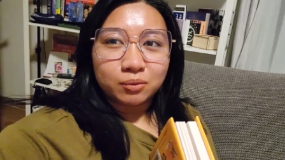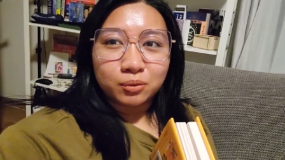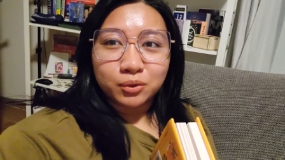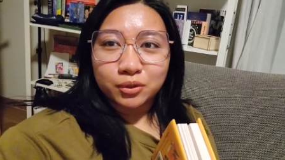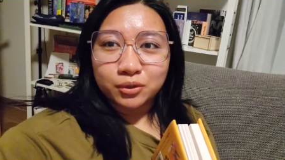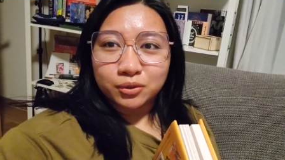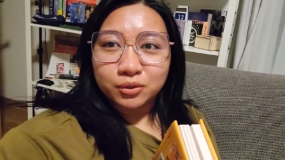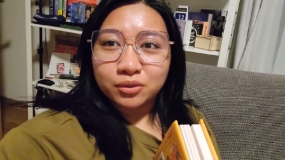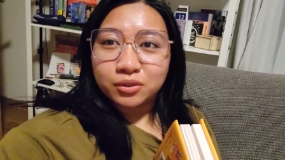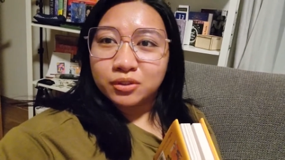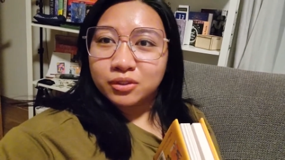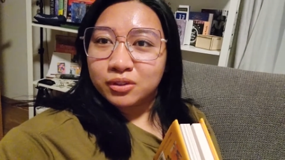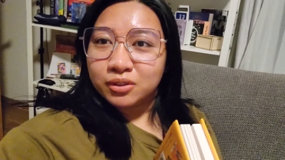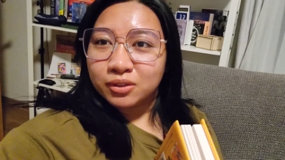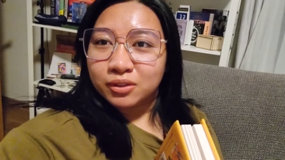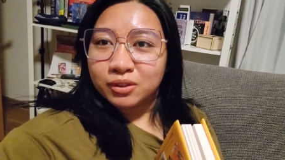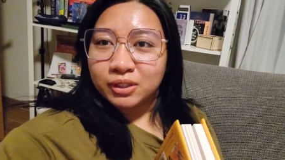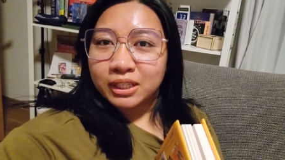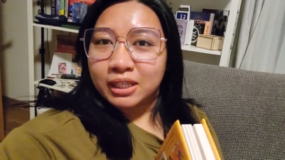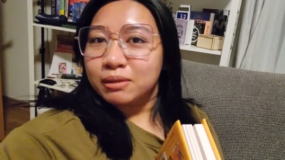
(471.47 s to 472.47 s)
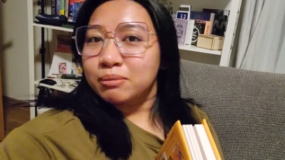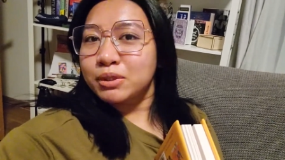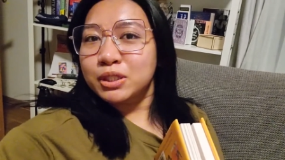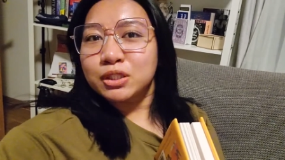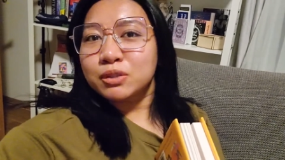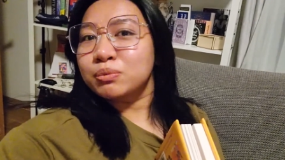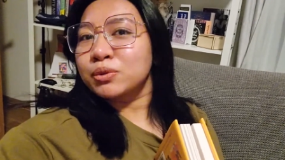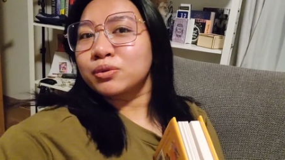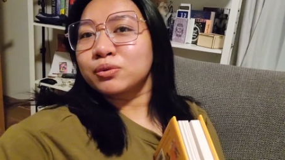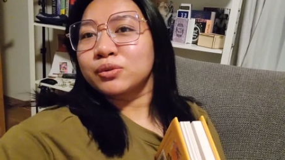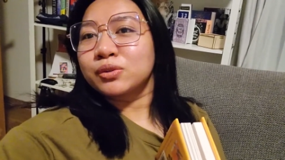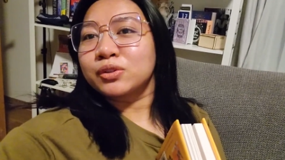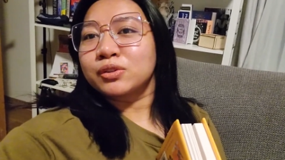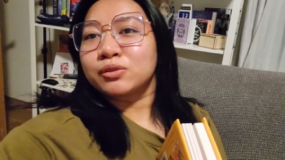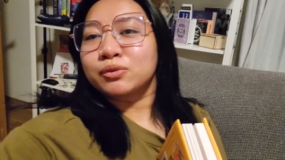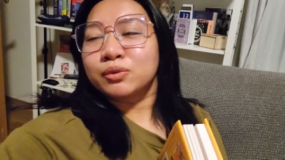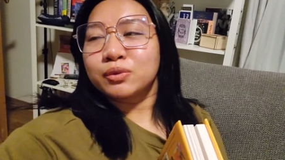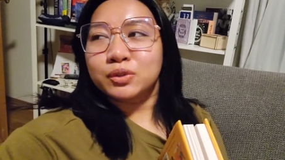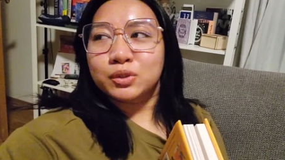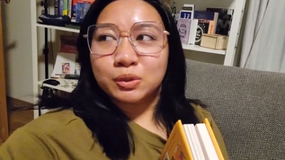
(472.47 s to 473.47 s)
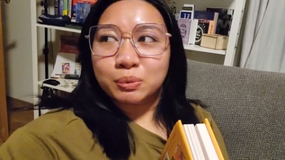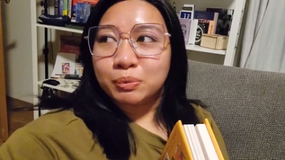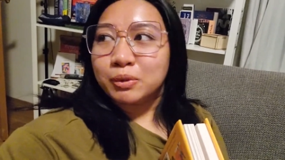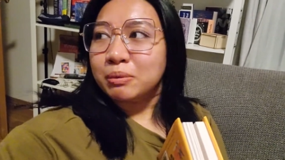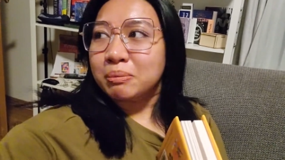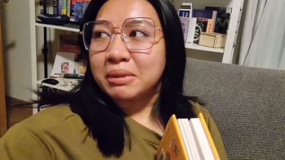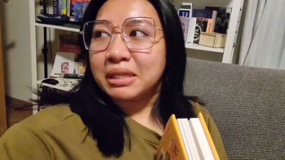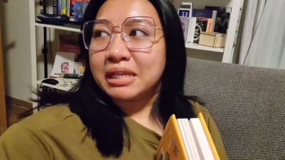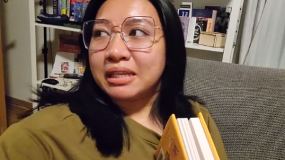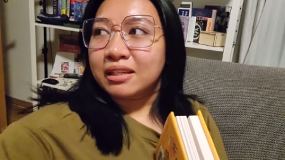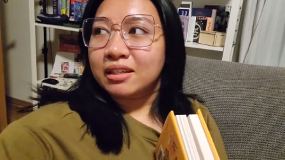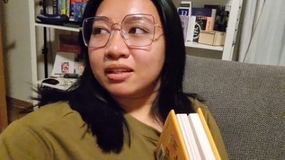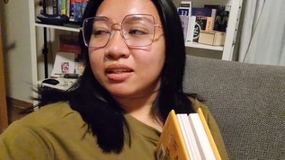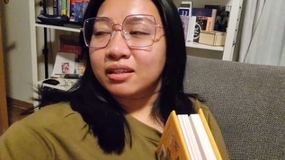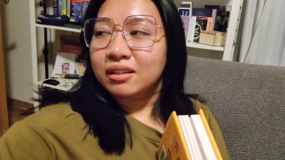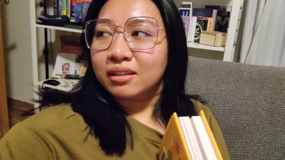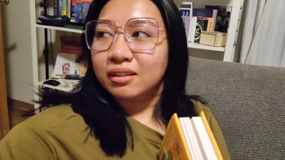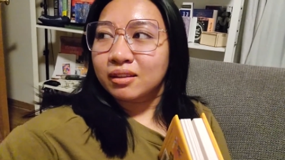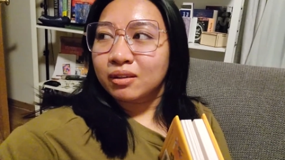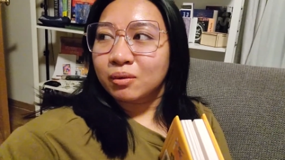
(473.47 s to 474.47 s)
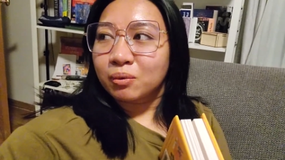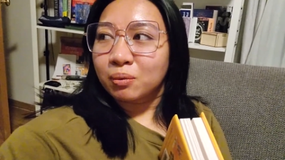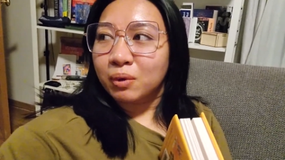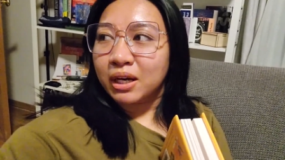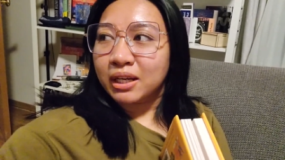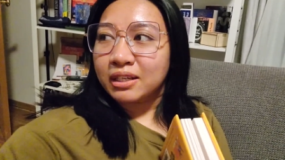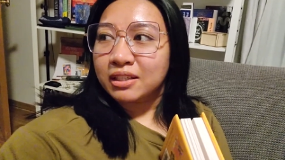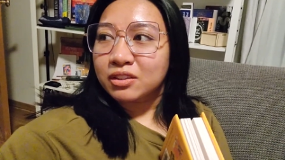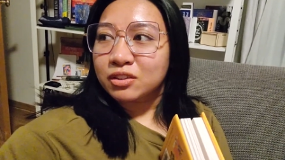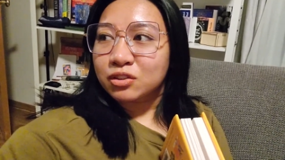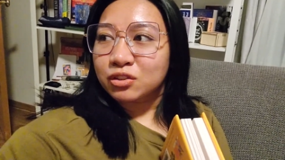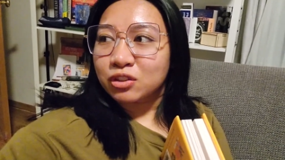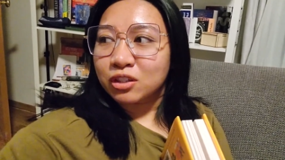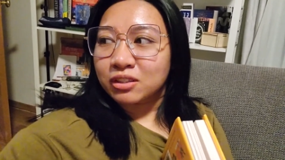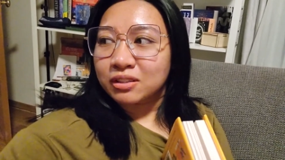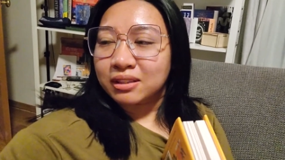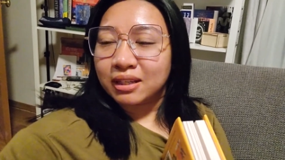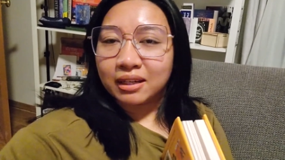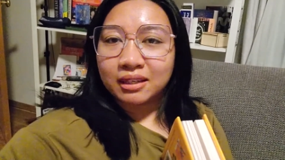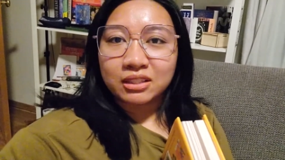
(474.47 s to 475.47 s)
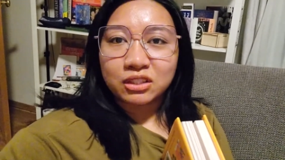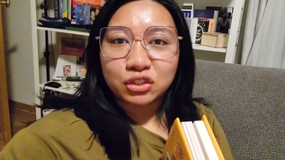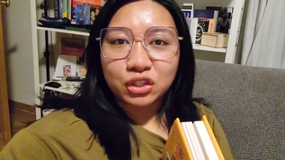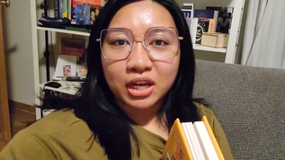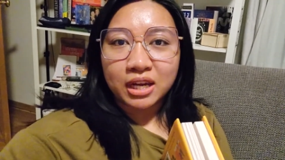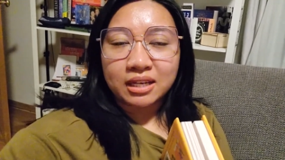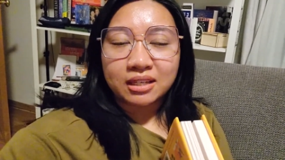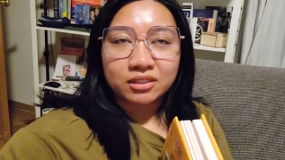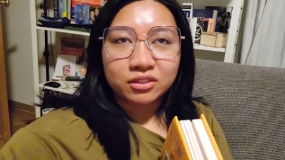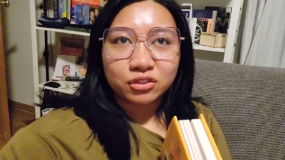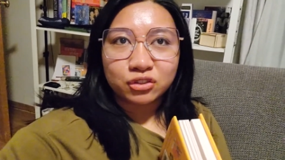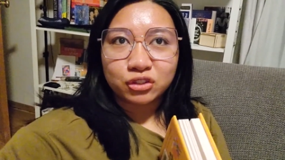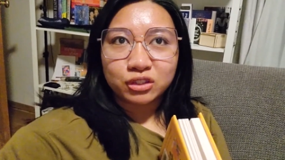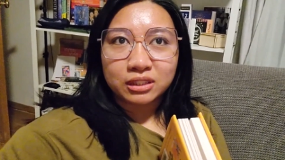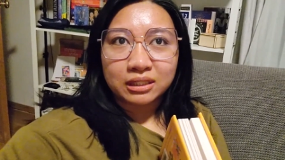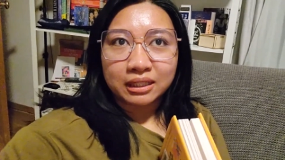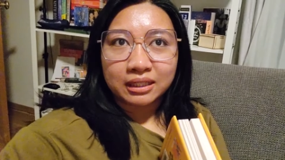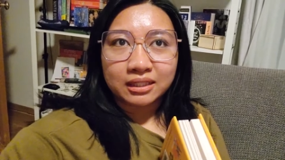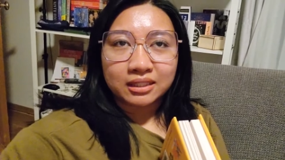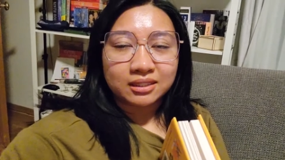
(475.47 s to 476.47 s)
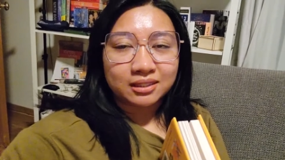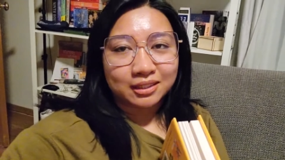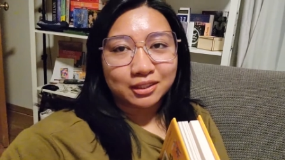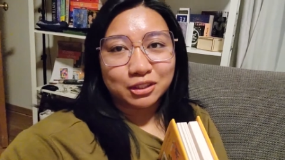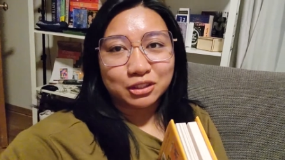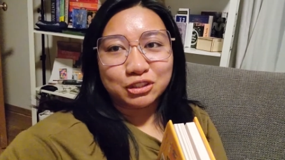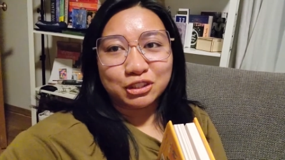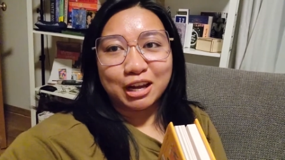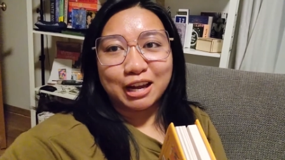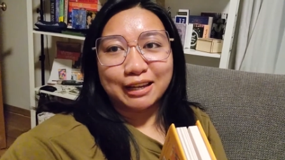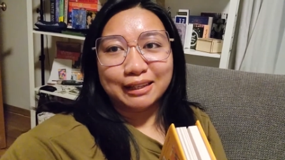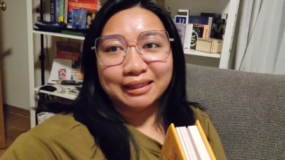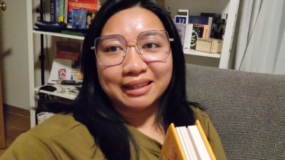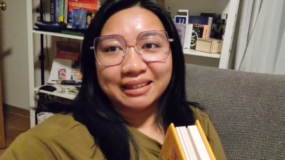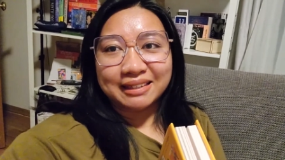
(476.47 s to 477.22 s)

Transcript: rude or can be super rude or super mean one is just like Jai is just like a sunshine,